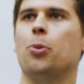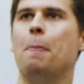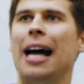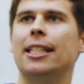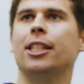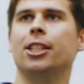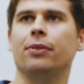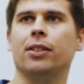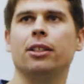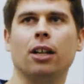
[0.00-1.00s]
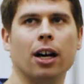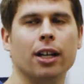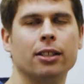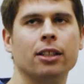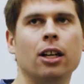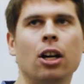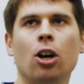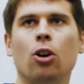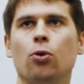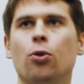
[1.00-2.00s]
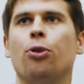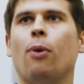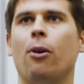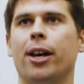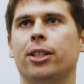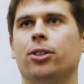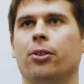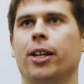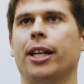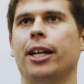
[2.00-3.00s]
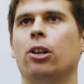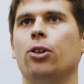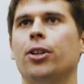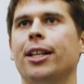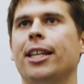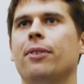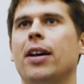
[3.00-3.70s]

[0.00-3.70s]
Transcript: dramatic shifts in diet all throughout history, including the